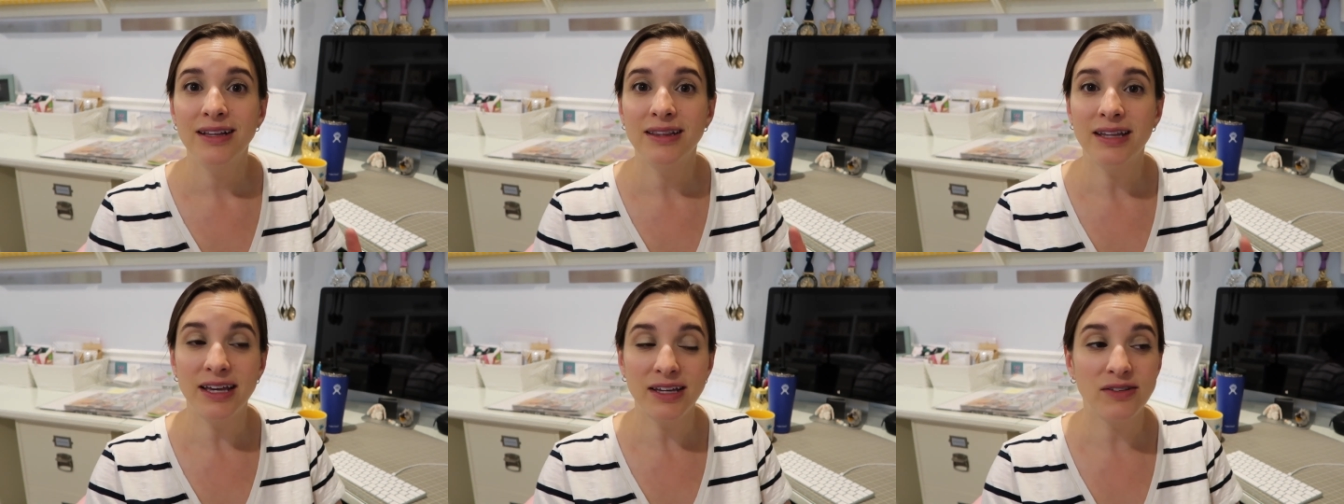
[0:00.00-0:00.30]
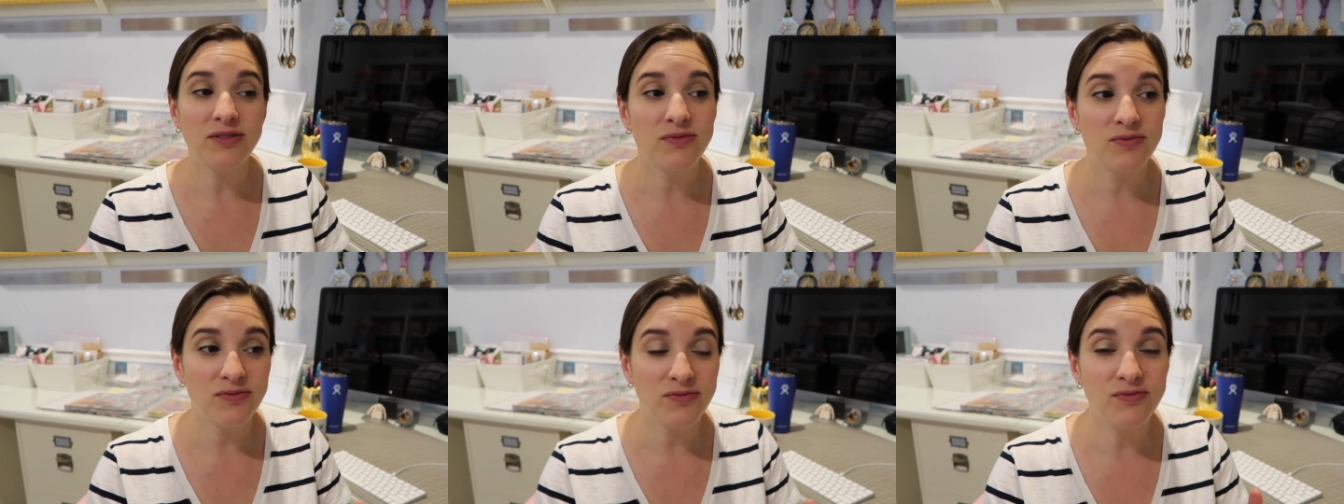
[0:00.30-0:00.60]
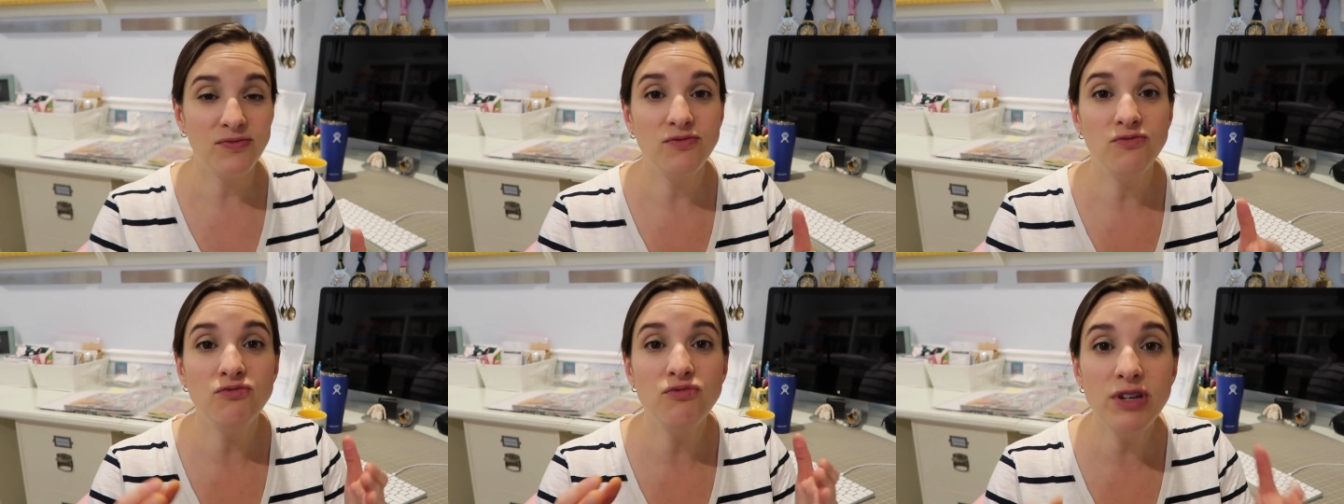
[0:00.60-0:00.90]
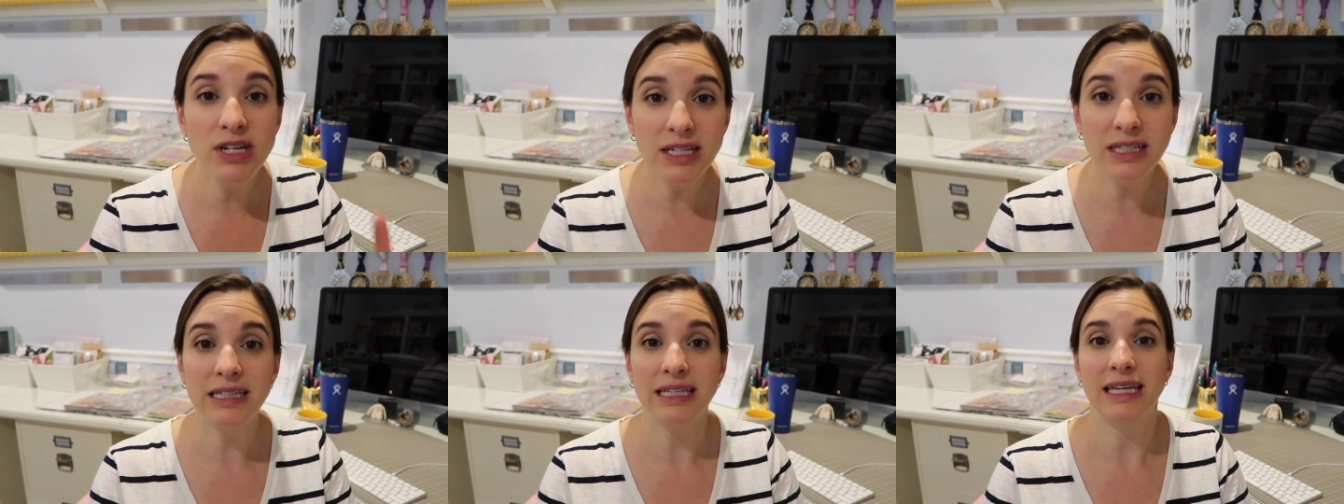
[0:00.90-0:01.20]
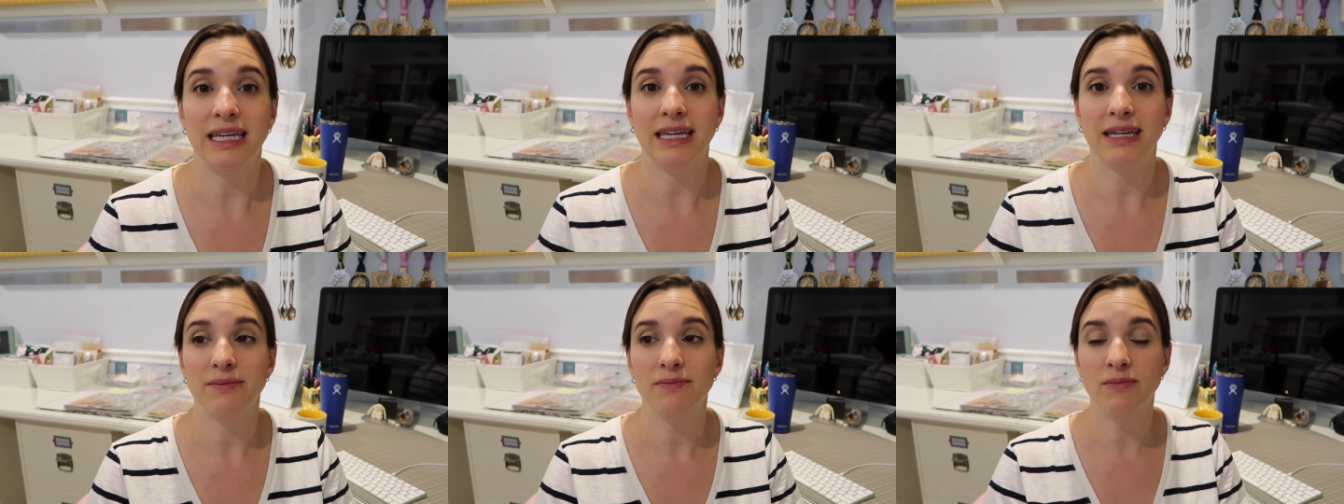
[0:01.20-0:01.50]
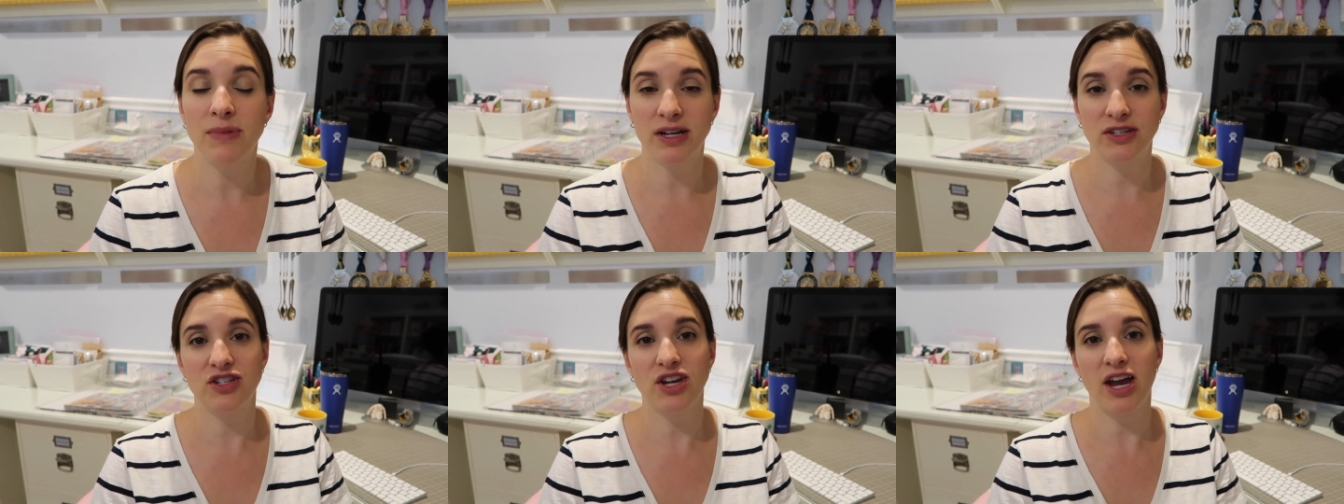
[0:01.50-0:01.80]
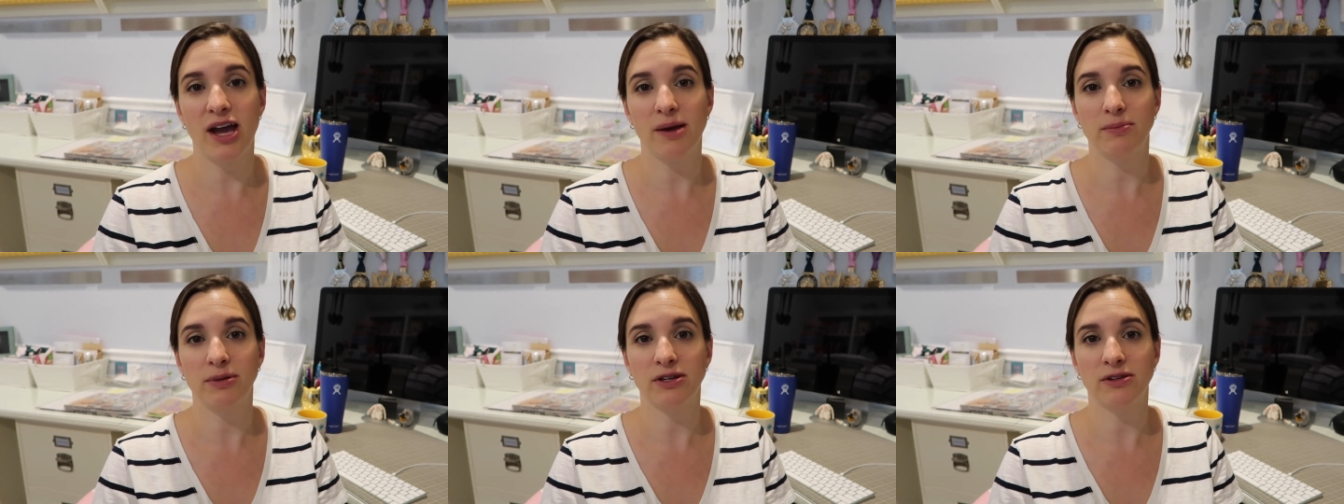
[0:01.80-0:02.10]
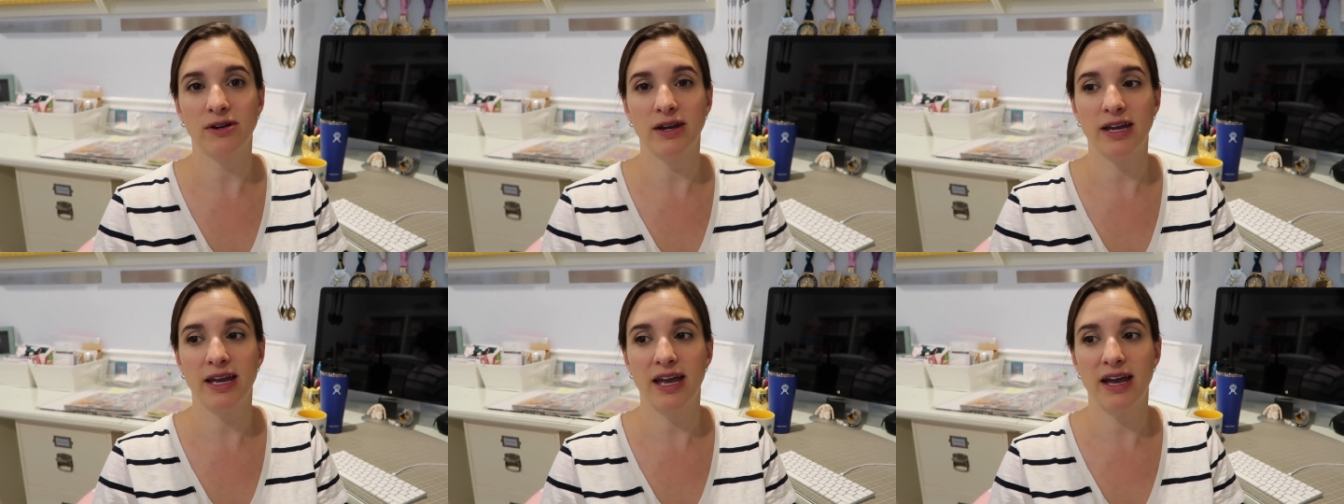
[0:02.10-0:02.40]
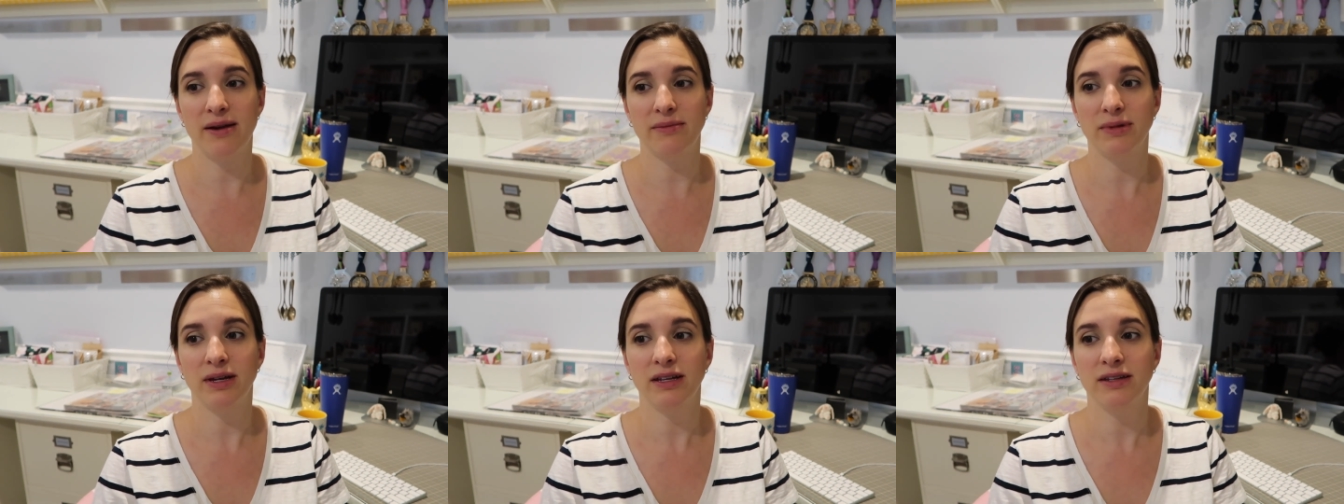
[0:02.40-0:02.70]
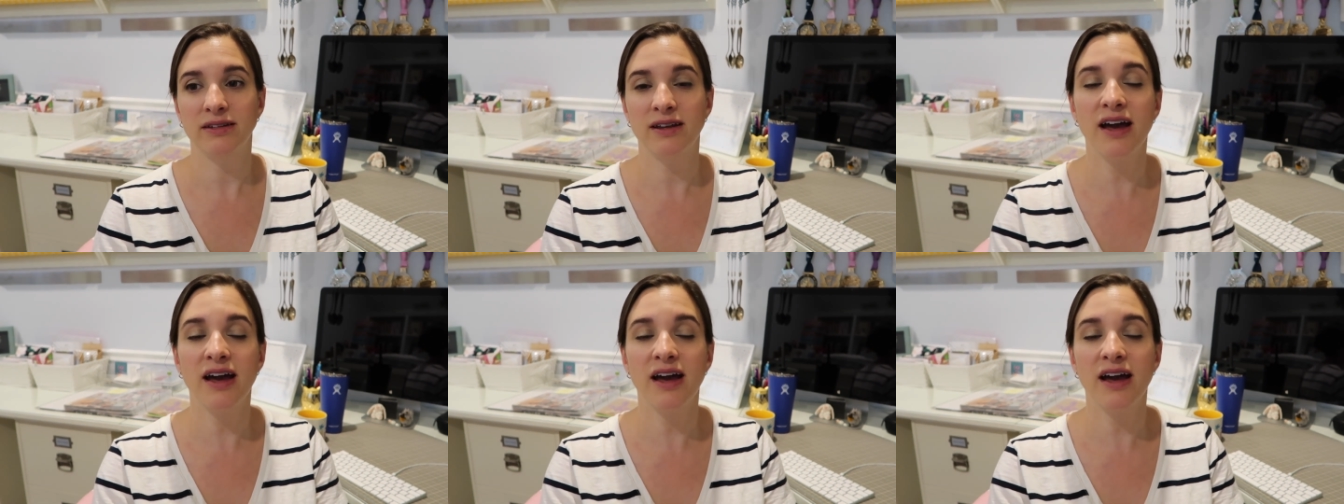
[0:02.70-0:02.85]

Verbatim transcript: like really much happier I am.